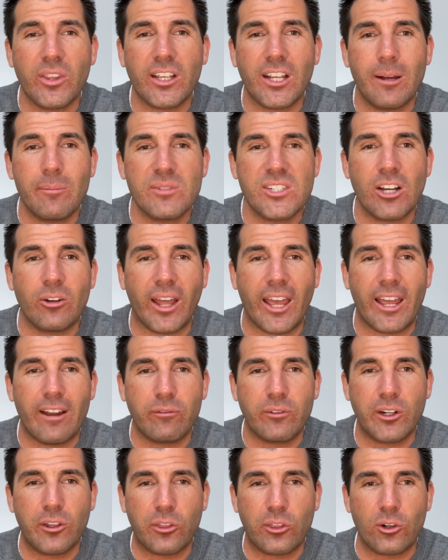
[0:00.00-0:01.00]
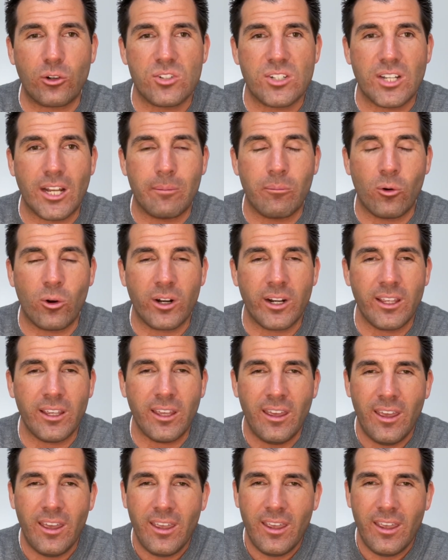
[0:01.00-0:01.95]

comes out every Thursday morning,